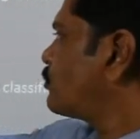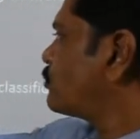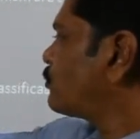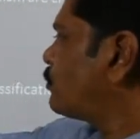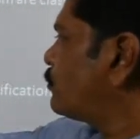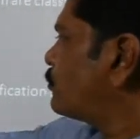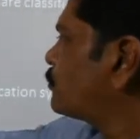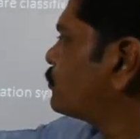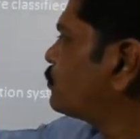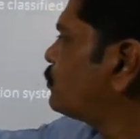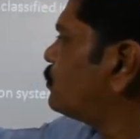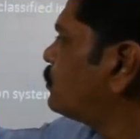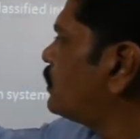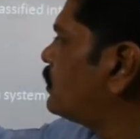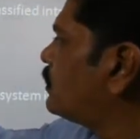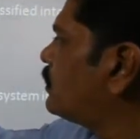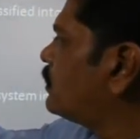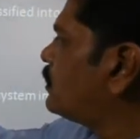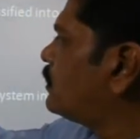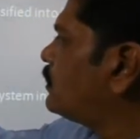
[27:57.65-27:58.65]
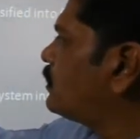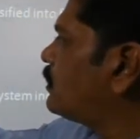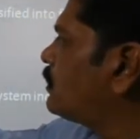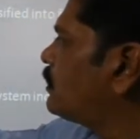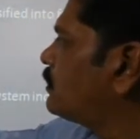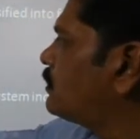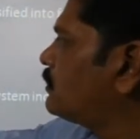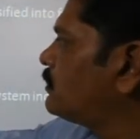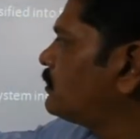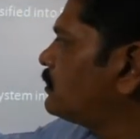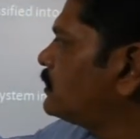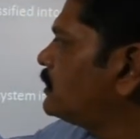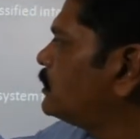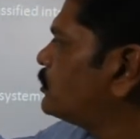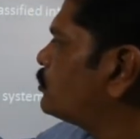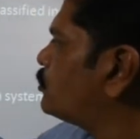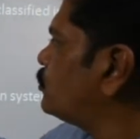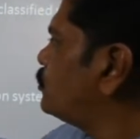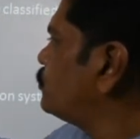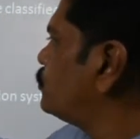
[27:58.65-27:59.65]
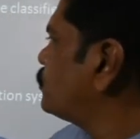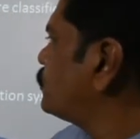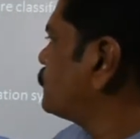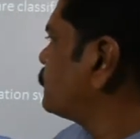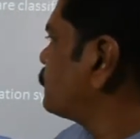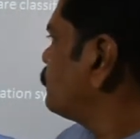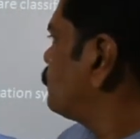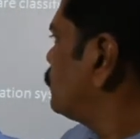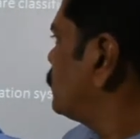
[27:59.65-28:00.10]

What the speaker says: was also introduced.